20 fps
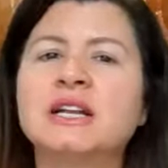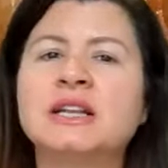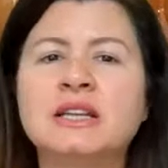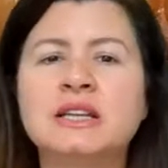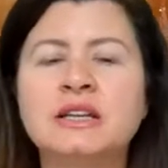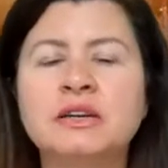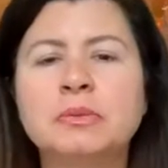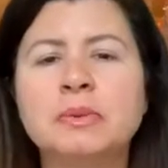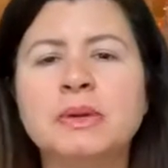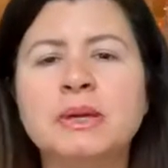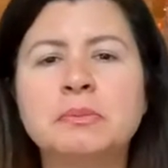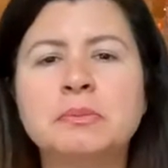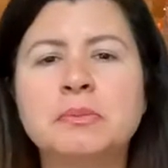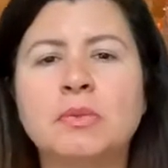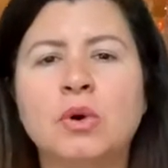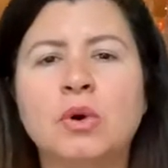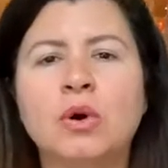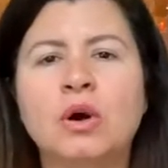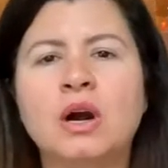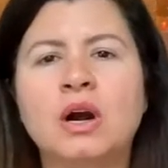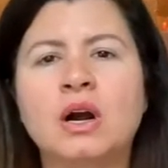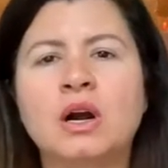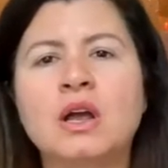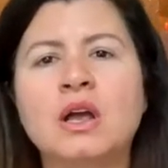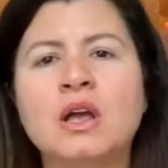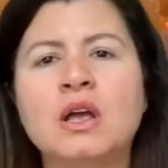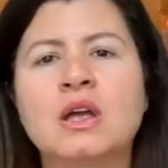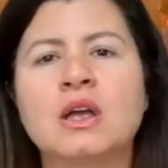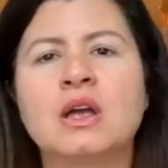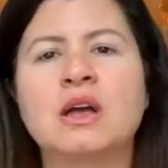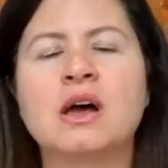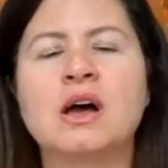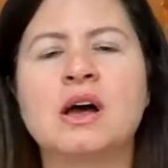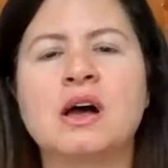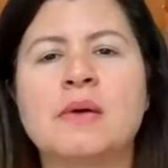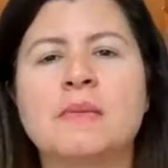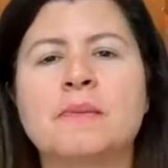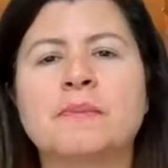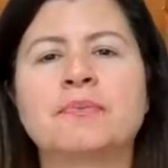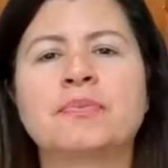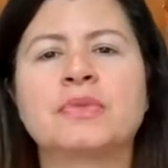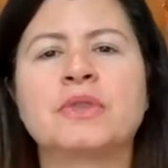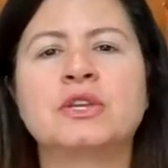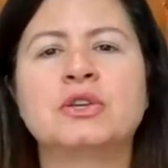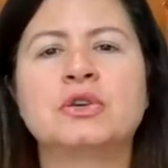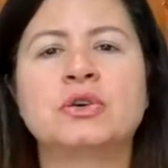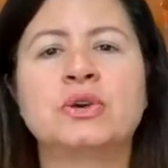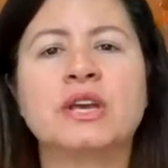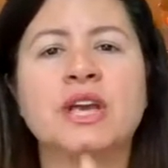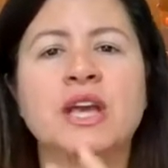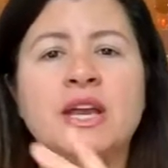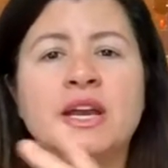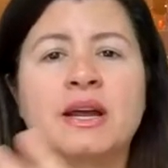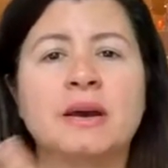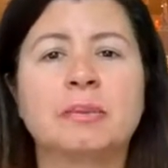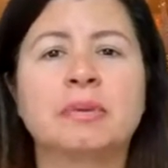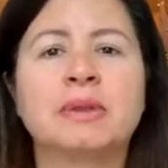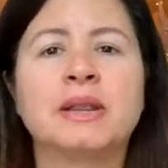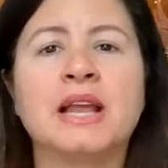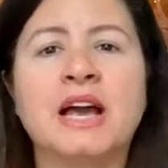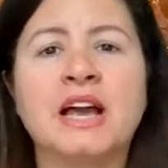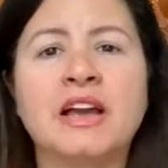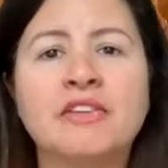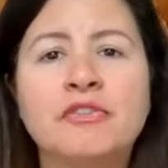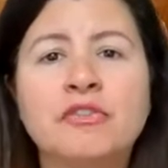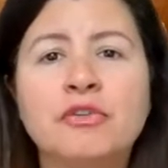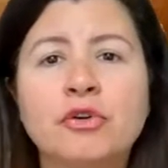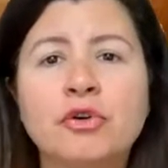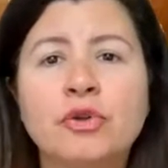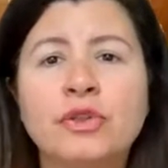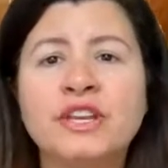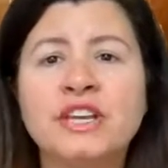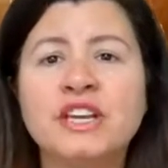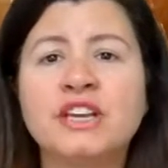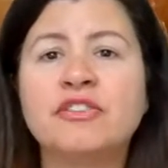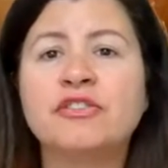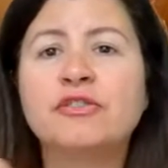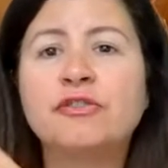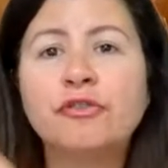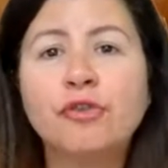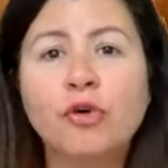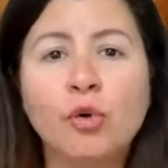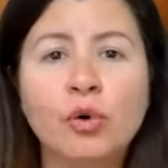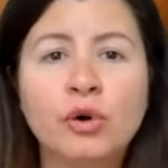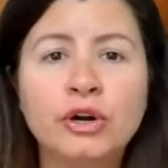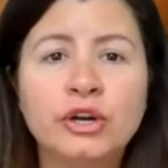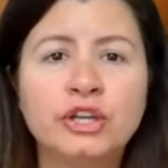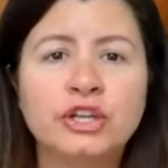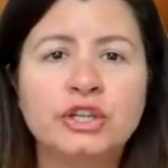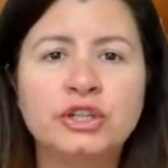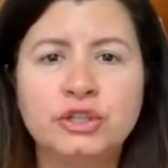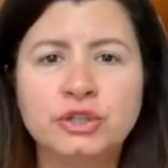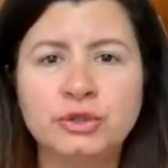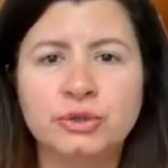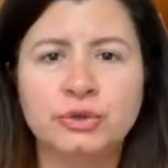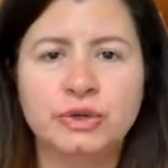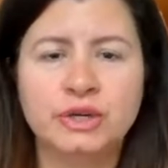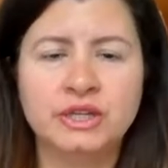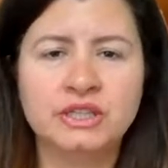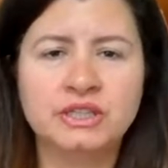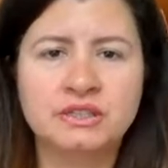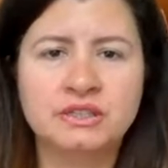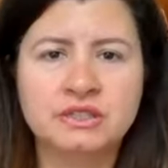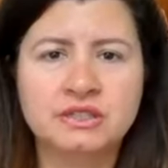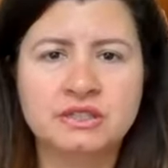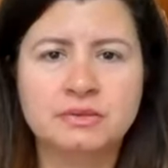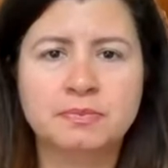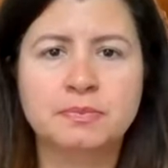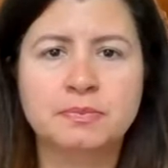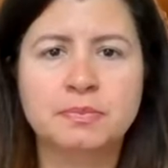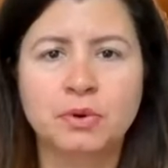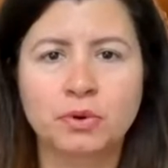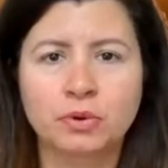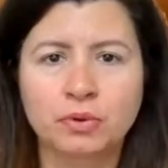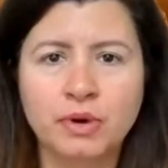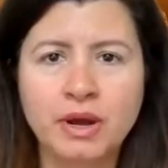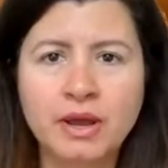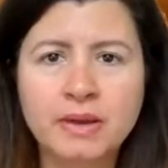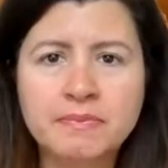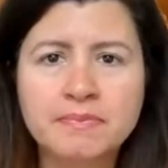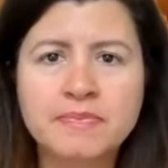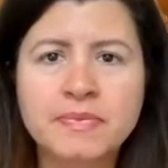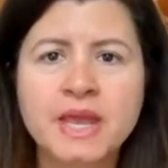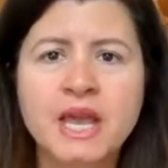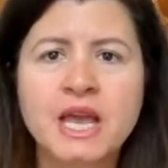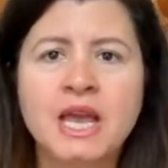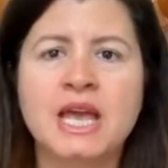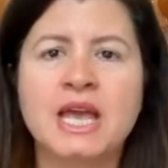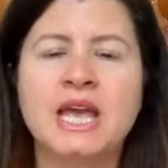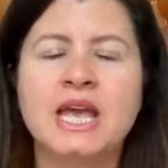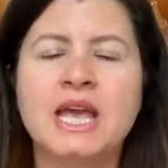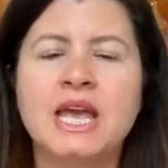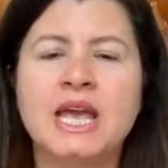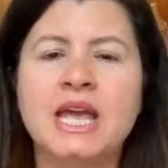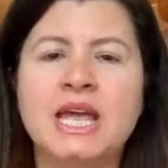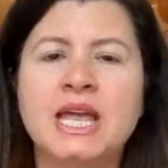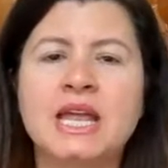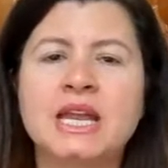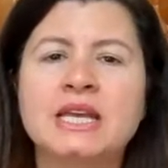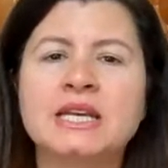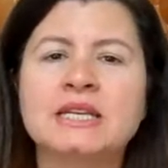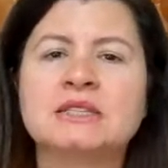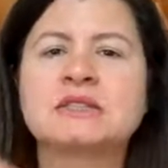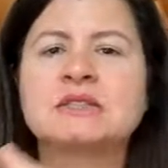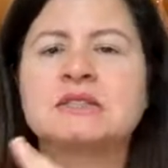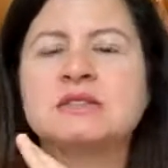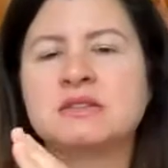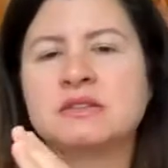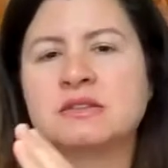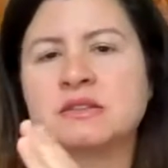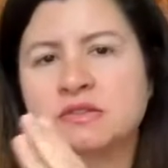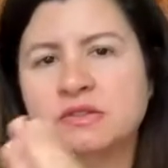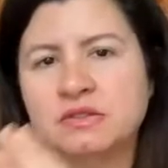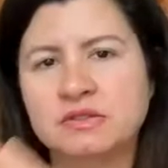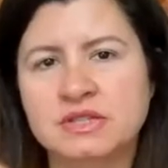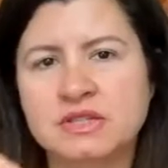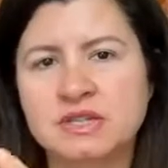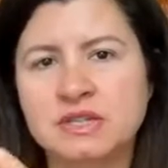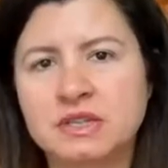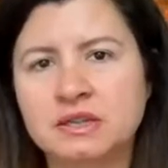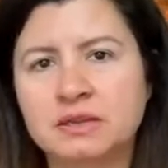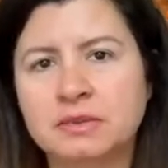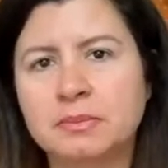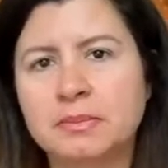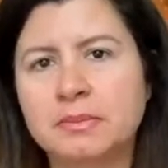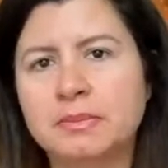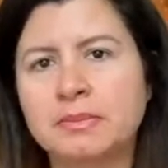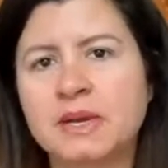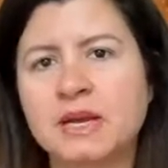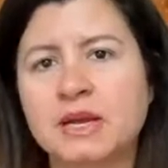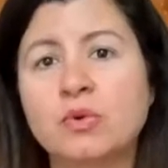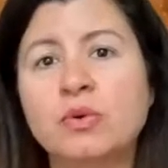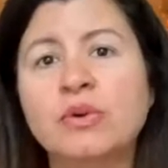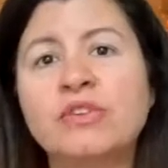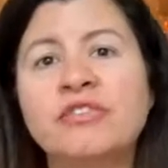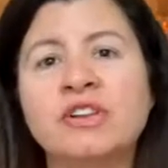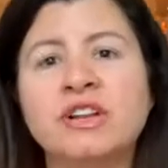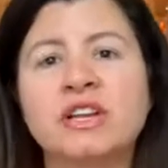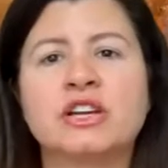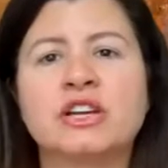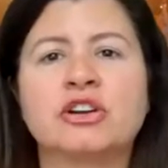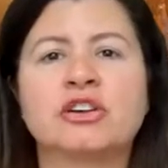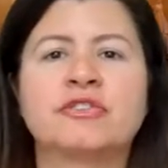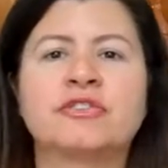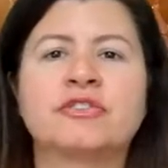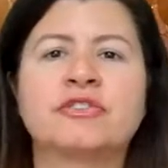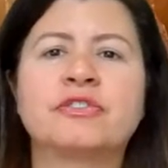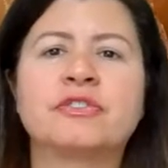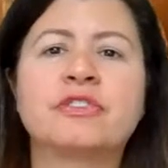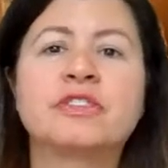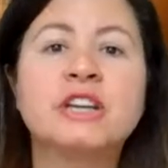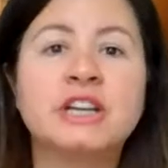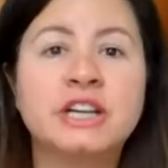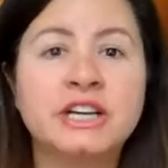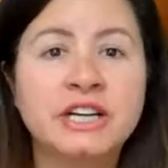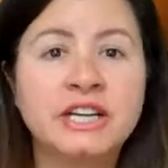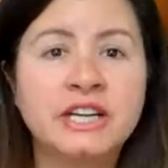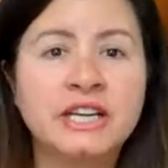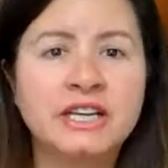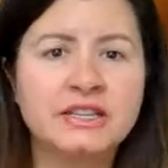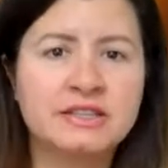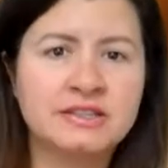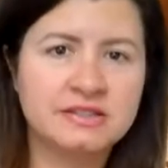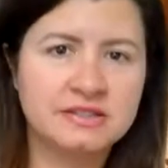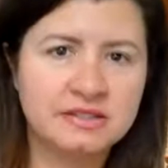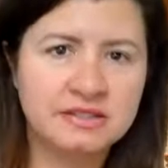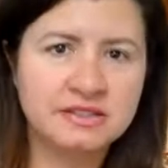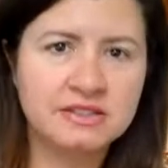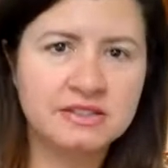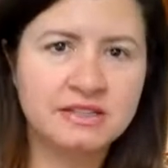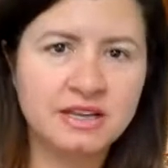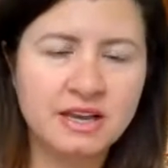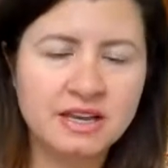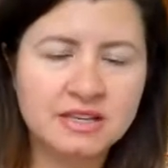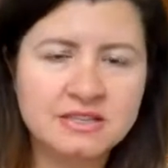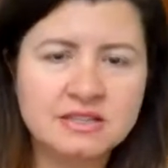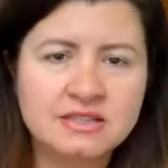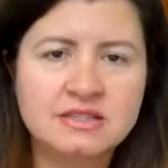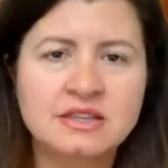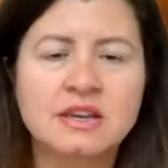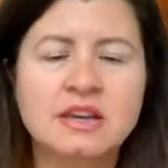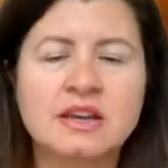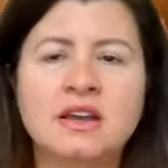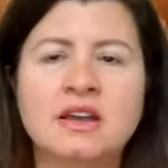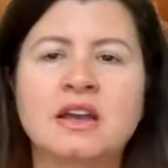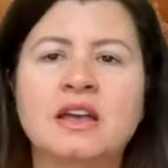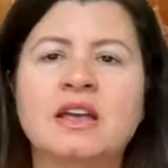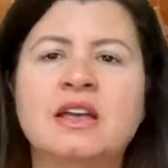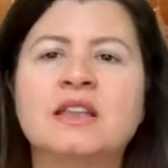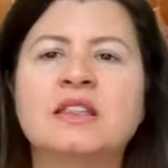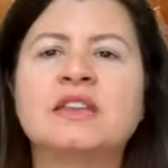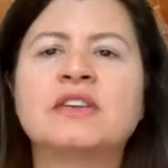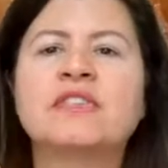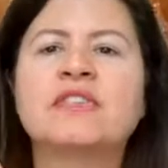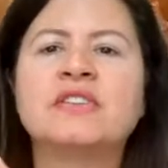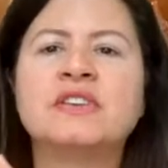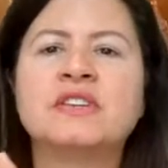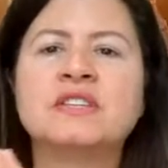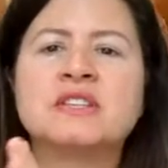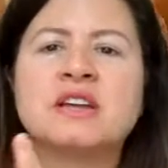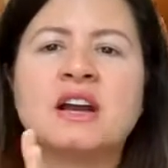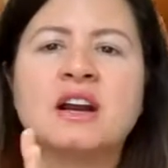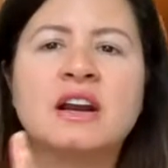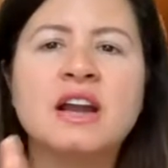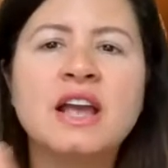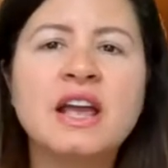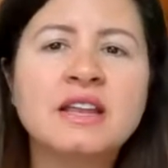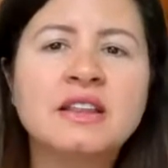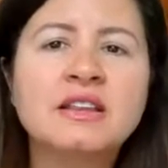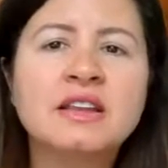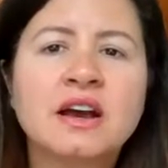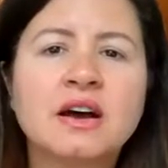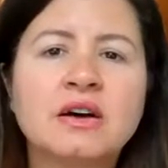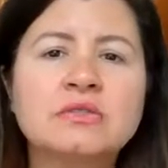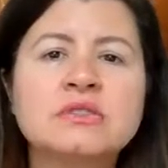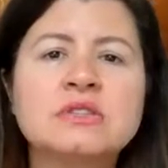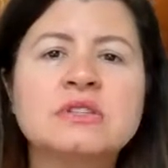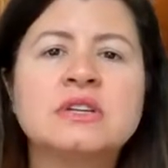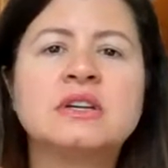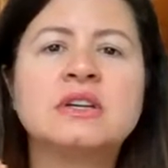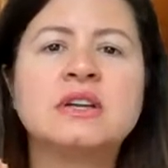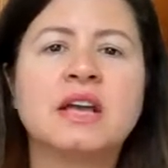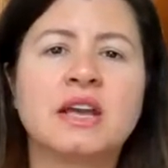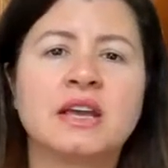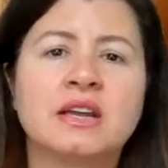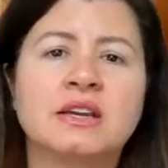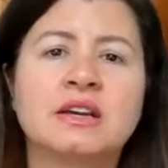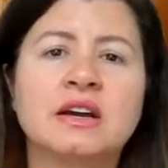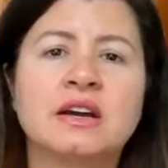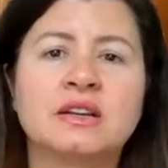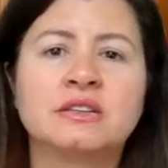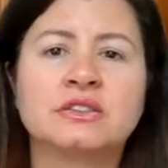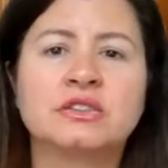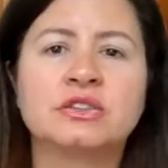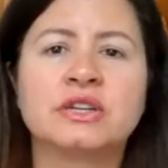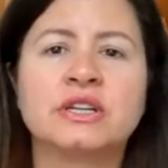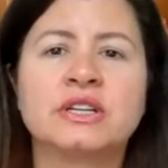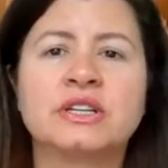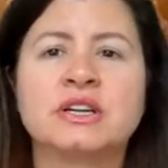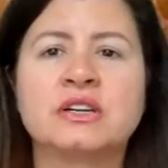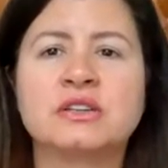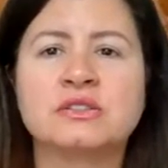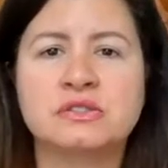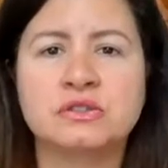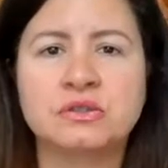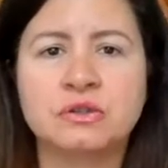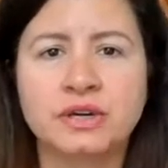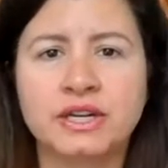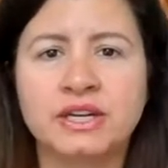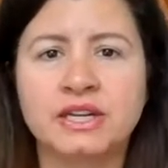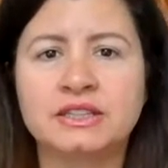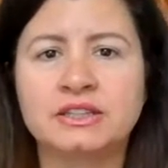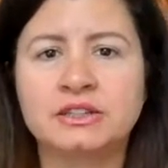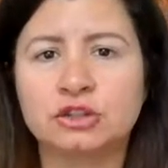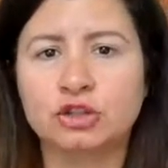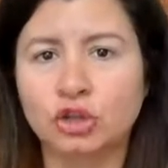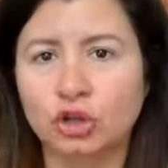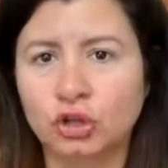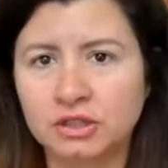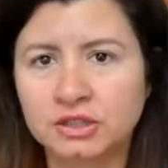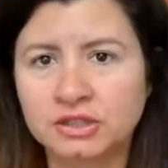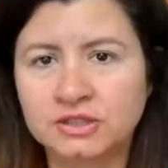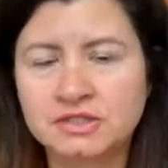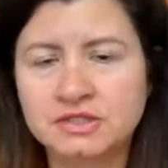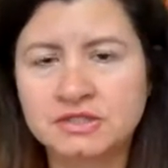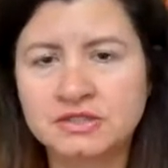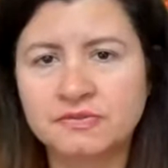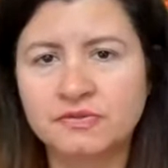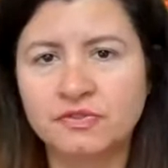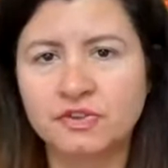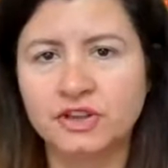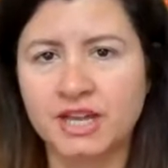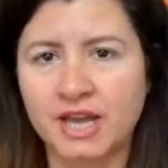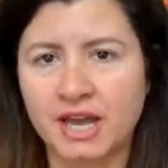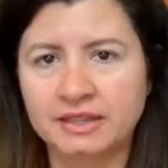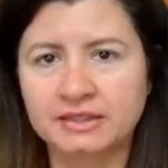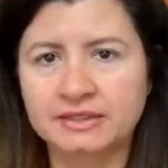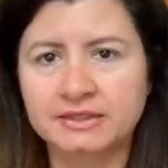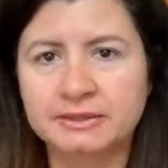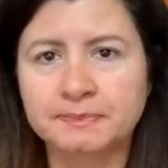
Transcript: little bit more, you can apply for the 4 units program, and it's considered equivalent of 30 ECTS, and the fees are 8,800 Australian dollars for that.